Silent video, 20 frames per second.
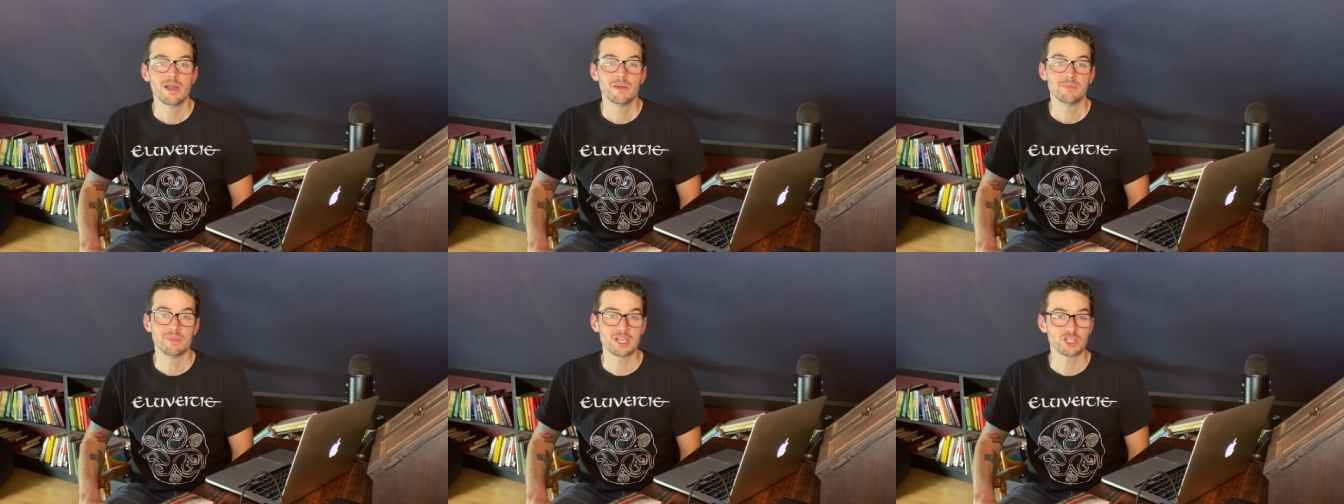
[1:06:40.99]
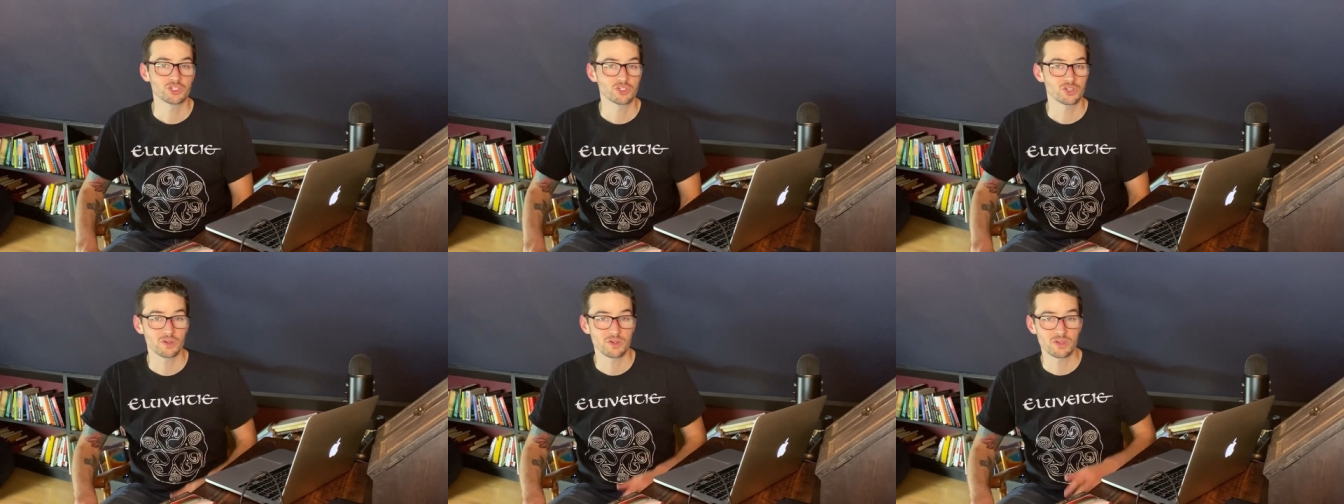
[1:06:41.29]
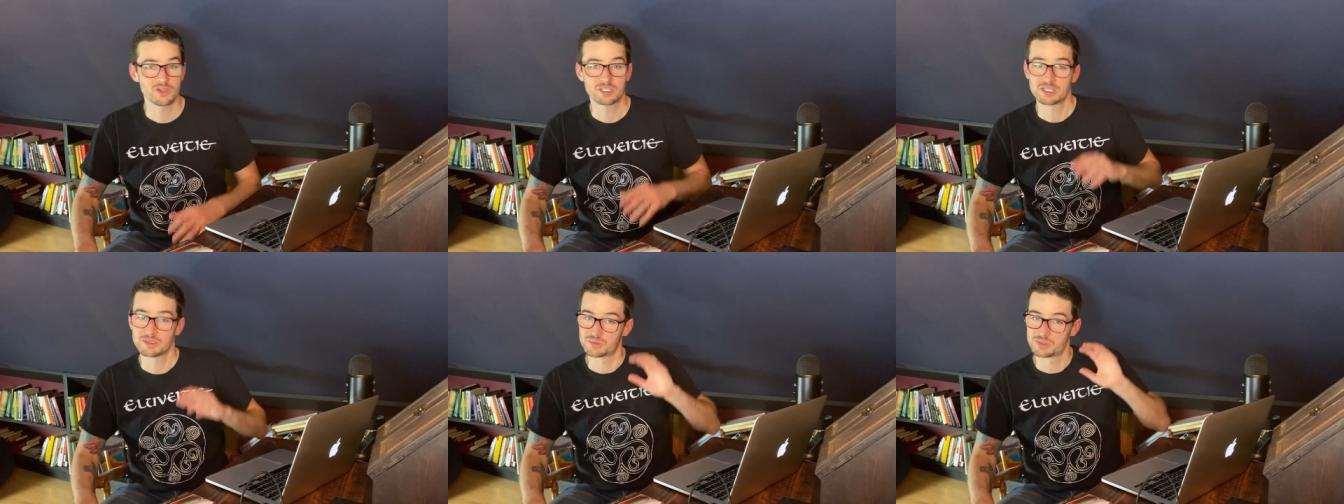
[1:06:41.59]
Make sure
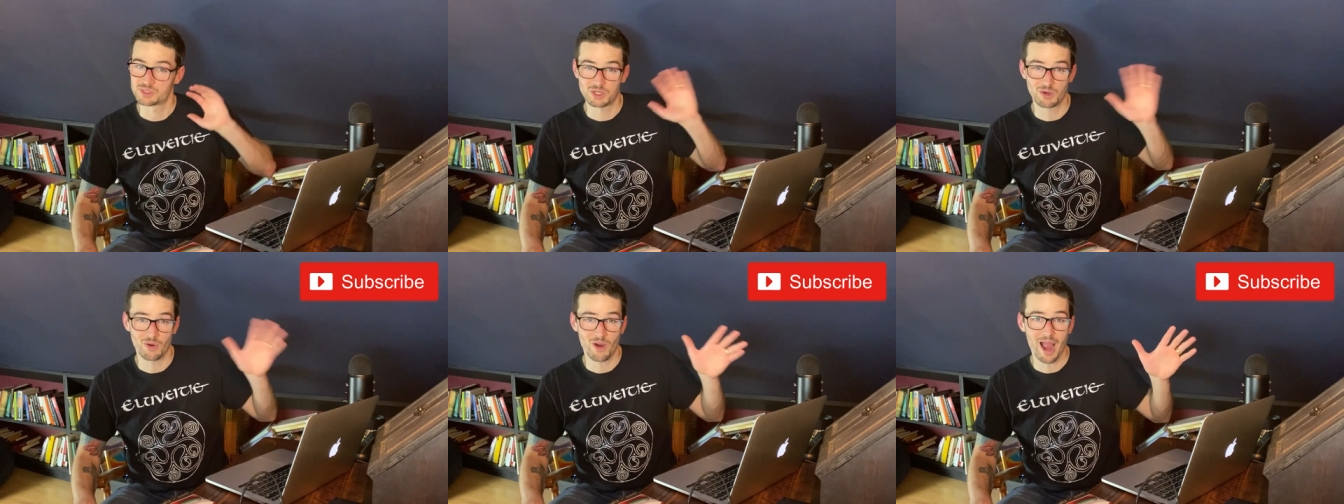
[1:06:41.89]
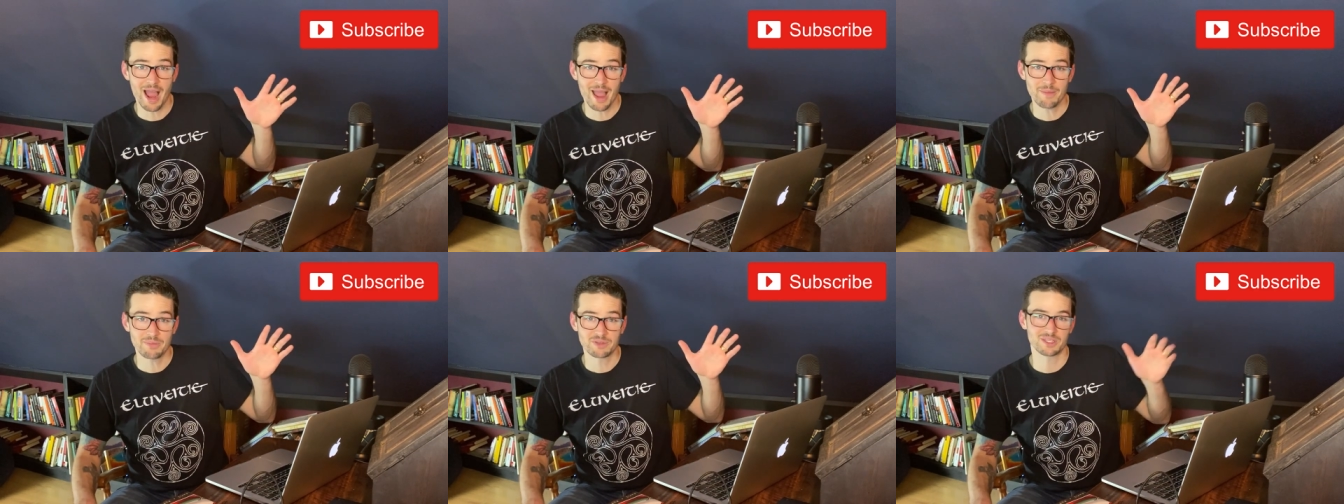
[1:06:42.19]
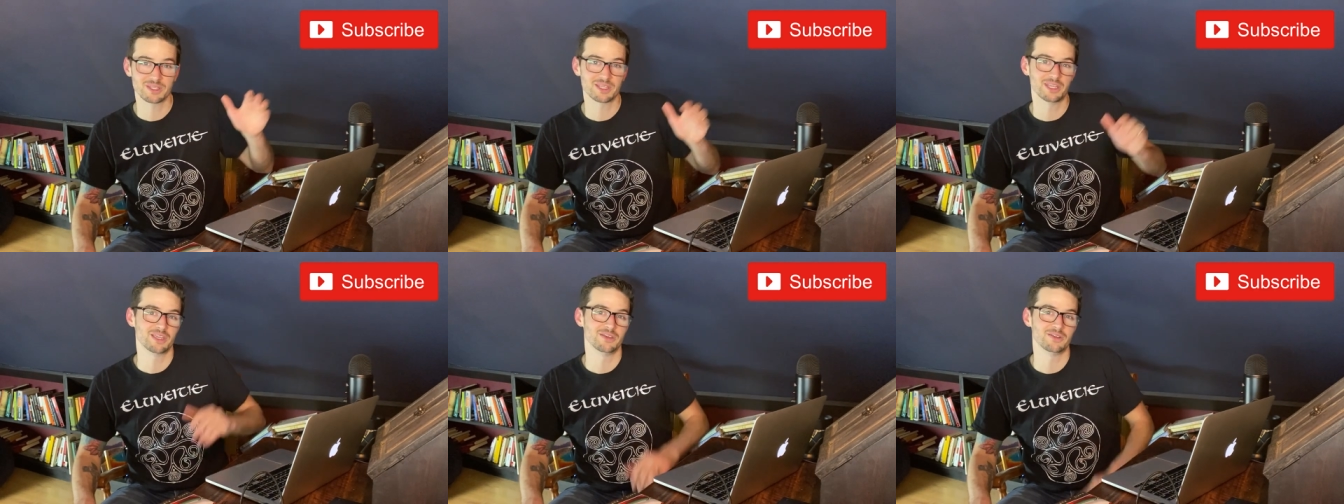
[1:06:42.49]
you subscribe
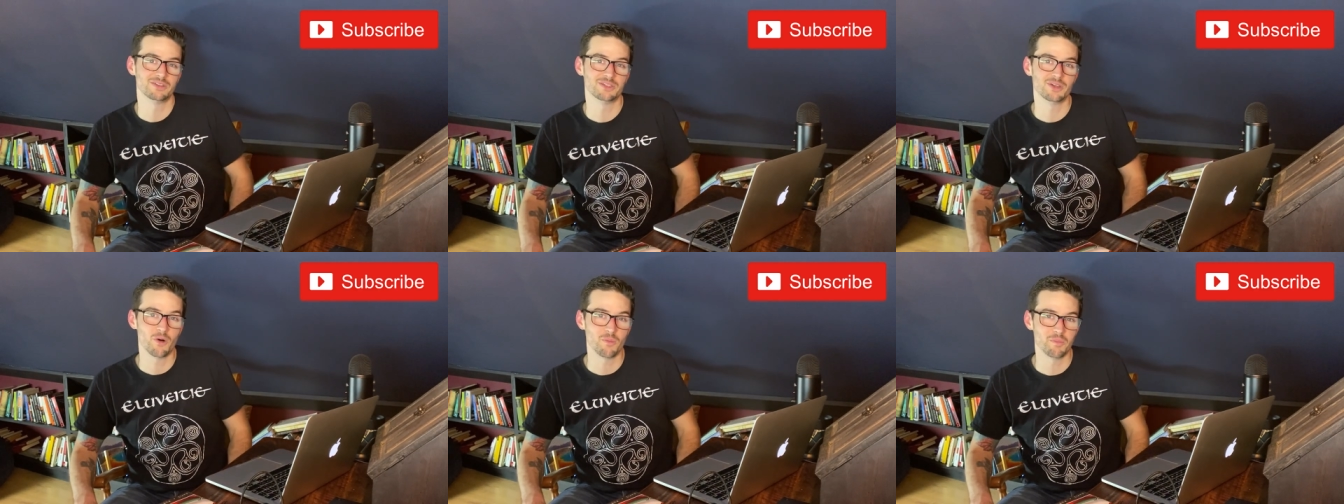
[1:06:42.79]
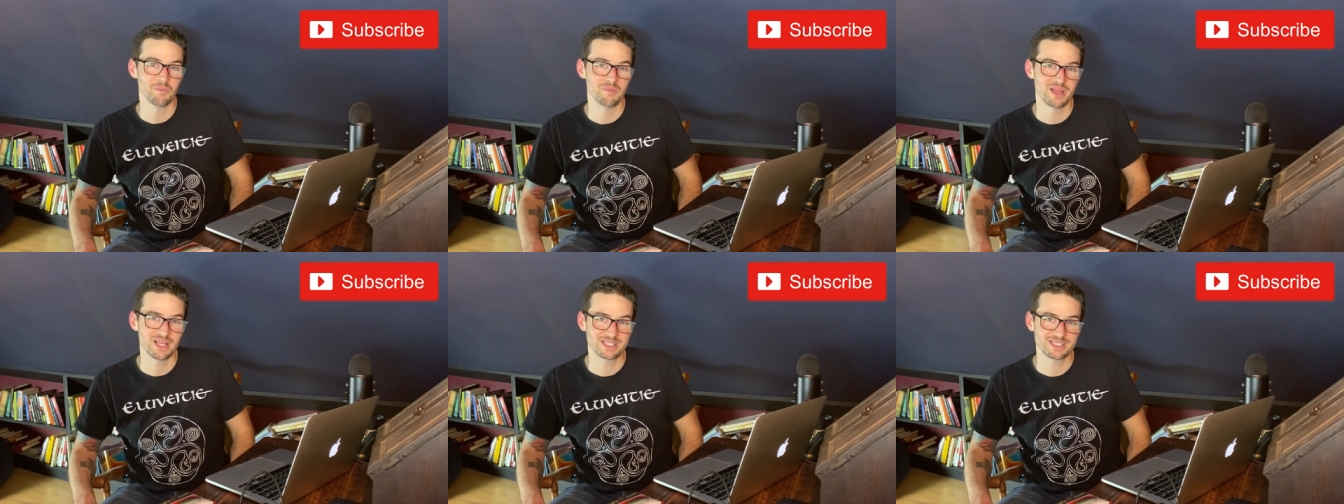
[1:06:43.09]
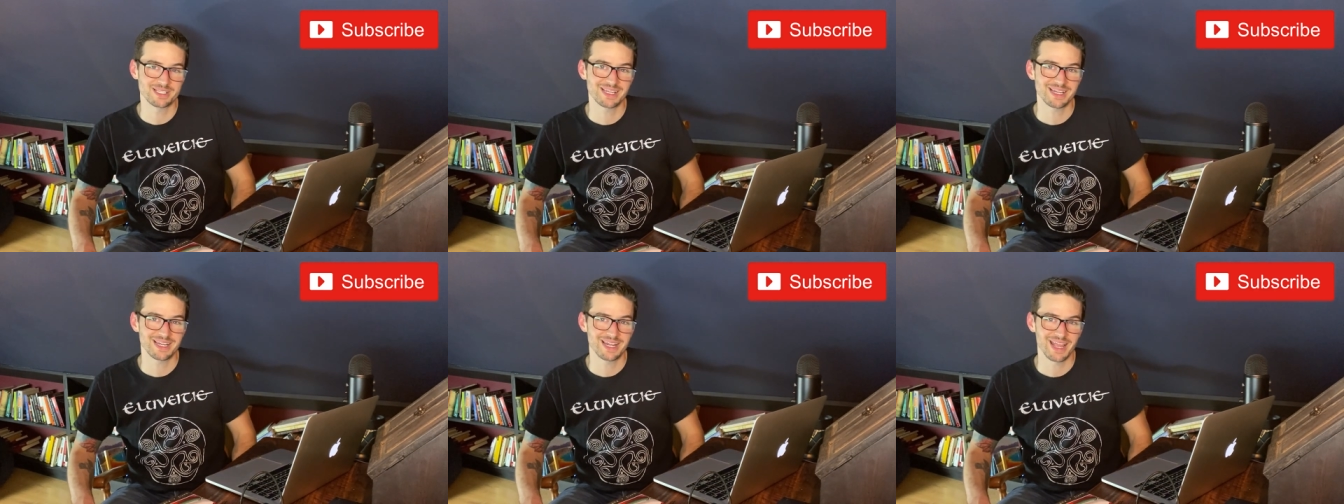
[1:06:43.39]
so that you don't miss
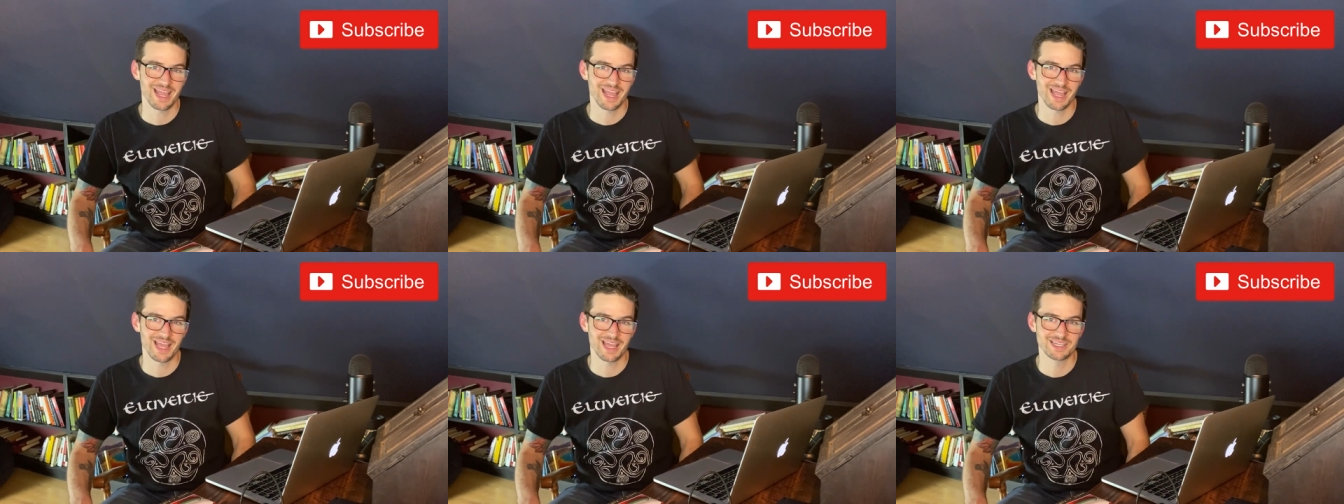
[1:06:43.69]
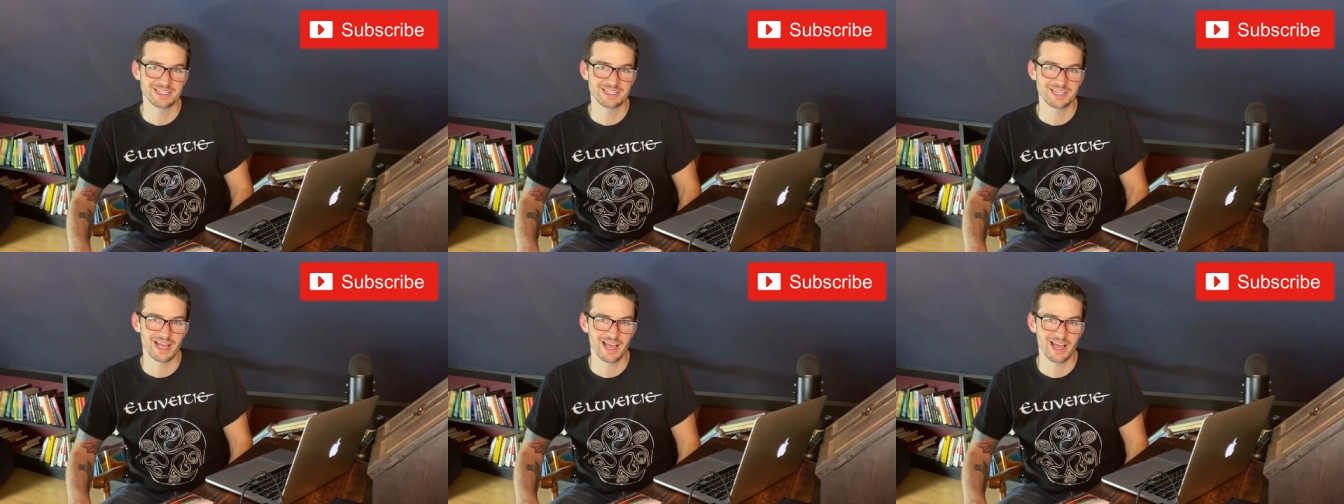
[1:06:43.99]
it. And